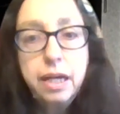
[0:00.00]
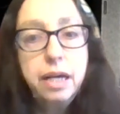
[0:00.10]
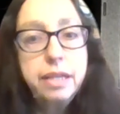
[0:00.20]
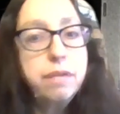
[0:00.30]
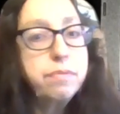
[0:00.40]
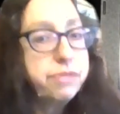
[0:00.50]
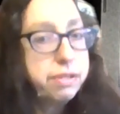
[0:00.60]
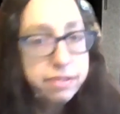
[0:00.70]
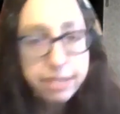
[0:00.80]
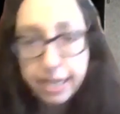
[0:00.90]
There was a
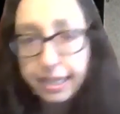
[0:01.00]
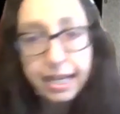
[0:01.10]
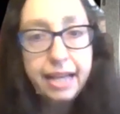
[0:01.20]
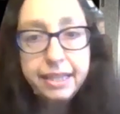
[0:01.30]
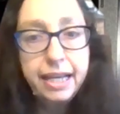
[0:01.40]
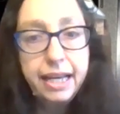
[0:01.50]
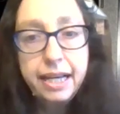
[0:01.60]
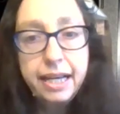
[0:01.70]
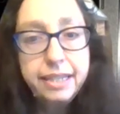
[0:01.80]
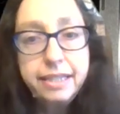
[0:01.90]
scene at the
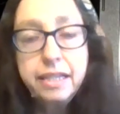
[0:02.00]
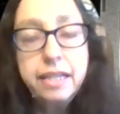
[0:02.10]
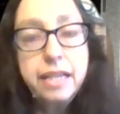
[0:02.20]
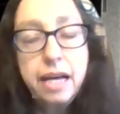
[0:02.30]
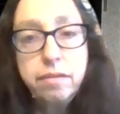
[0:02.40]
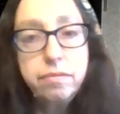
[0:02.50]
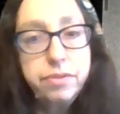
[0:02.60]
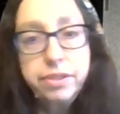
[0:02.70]
end that would,